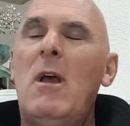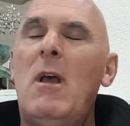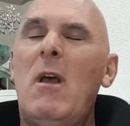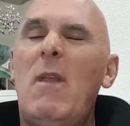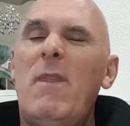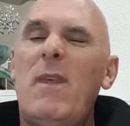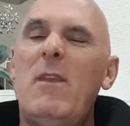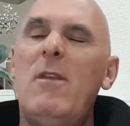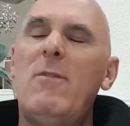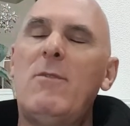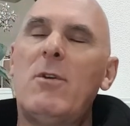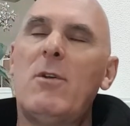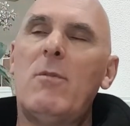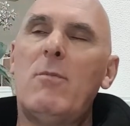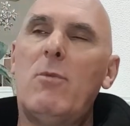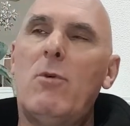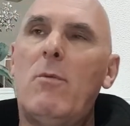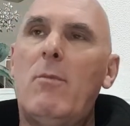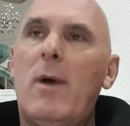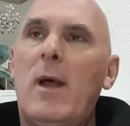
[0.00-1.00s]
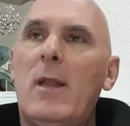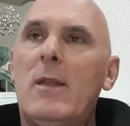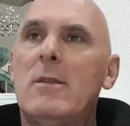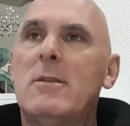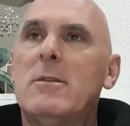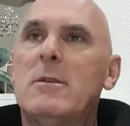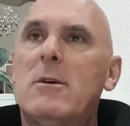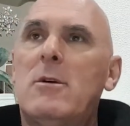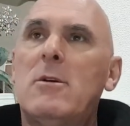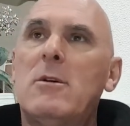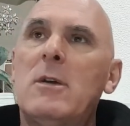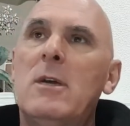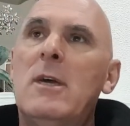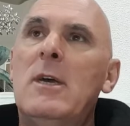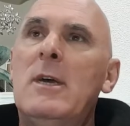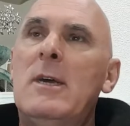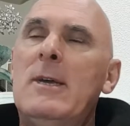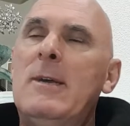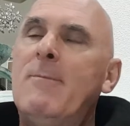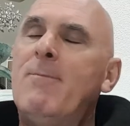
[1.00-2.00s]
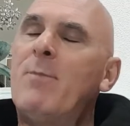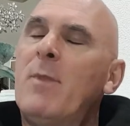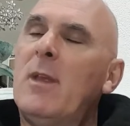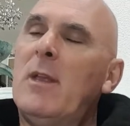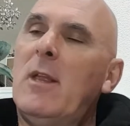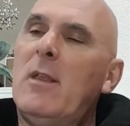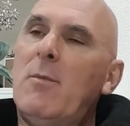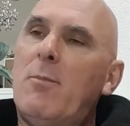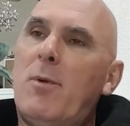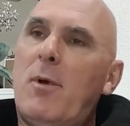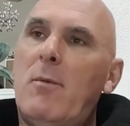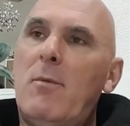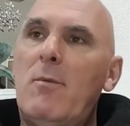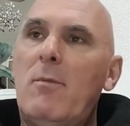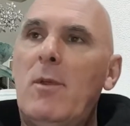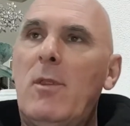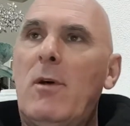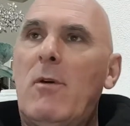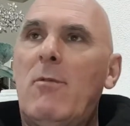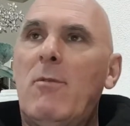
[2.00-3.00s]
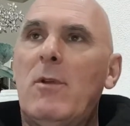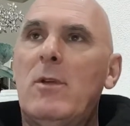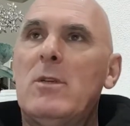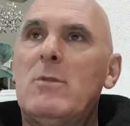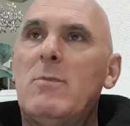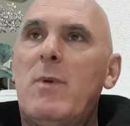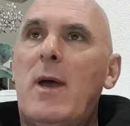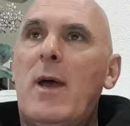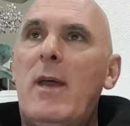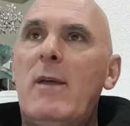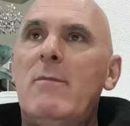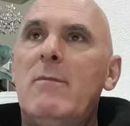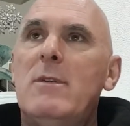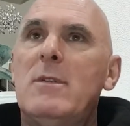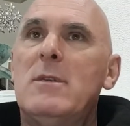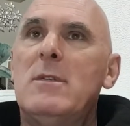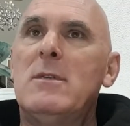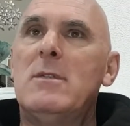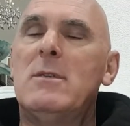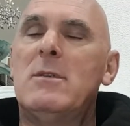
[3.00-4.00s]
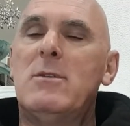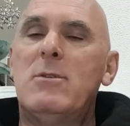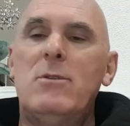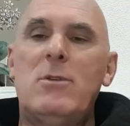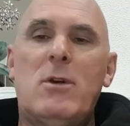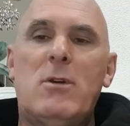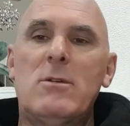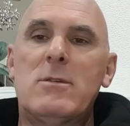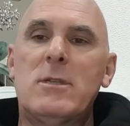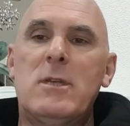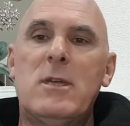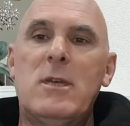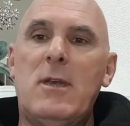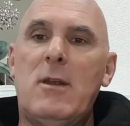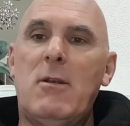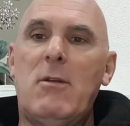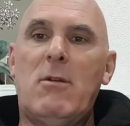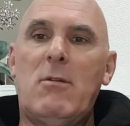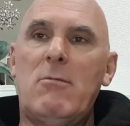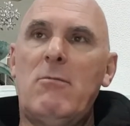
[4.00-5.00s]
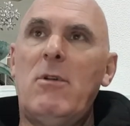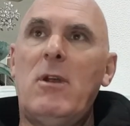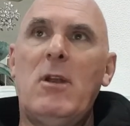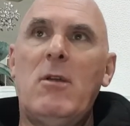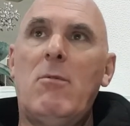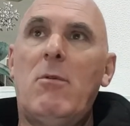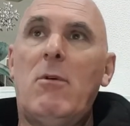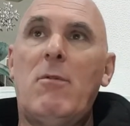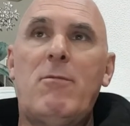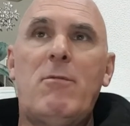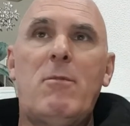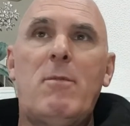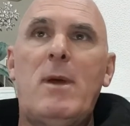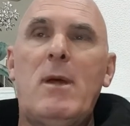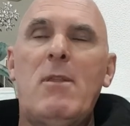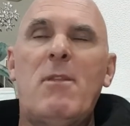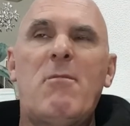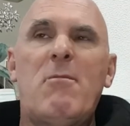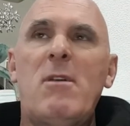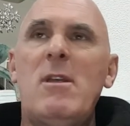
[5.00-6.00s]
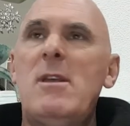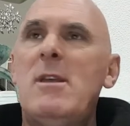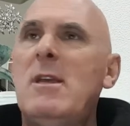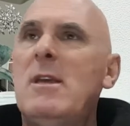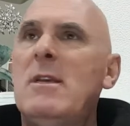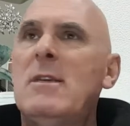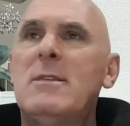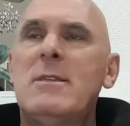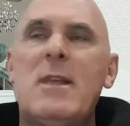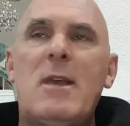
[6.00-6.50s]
Then you've got a more balanced dog. The other problem with off-leash behaviours is two dogs can get along really well for about 3 years.